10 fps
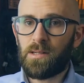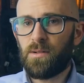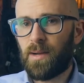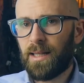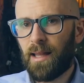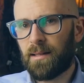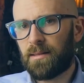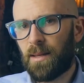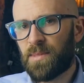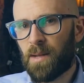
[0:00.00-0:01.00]
do hit that
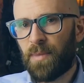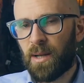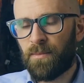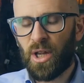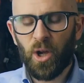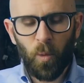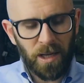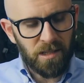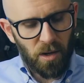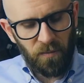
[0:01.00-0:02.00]
thumbs up button below
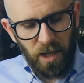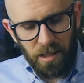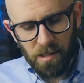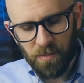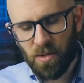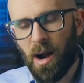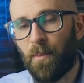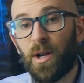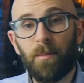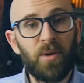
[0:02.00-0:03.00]
and don't forget to
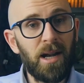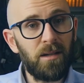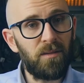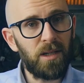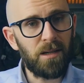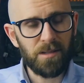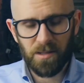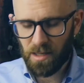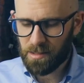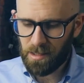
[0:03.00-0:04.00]
subscribe. We got brand new
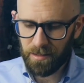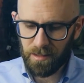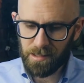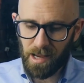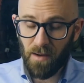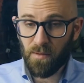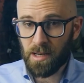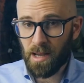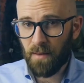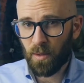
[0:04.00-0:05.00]
videos just like this every
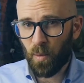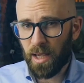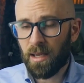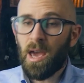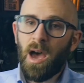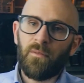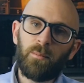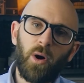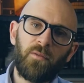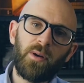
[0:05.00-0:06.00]
day of the week. For
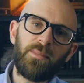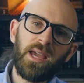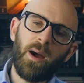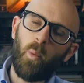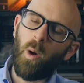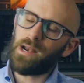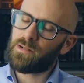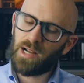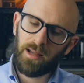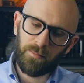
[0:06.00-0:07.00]
more from me, why
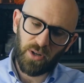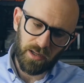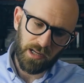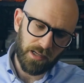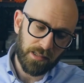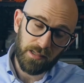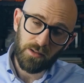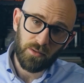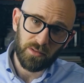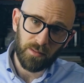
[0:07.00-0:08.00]
not check out a podcast I
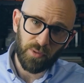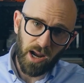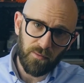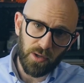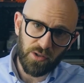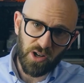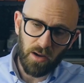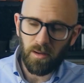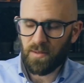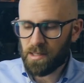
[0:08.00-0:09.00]
do called The Brain Food
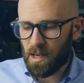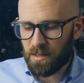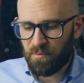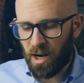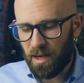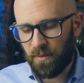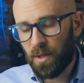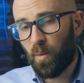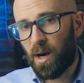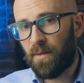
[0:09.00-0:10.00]
Show? If you search Brain
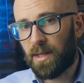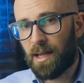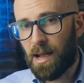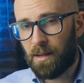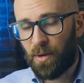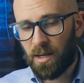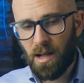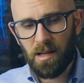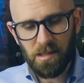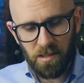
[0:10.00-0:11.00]
Food wherever you get your
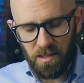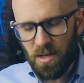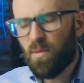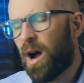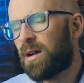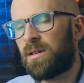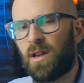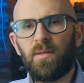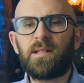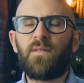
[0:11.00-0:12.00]
podcasts, you are
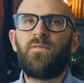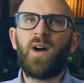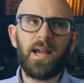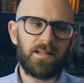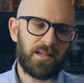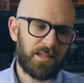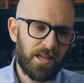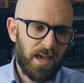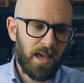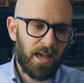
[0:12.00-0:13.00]
going to find
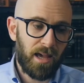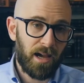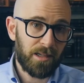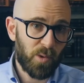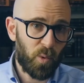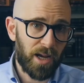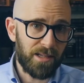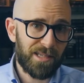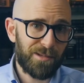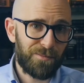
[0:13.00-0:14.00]
it. And as
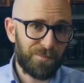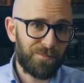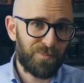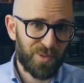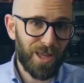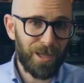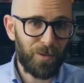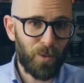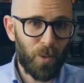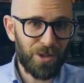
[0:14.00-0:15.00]
always, thank
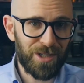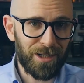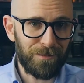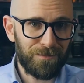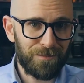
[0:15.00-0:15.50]
you for watching.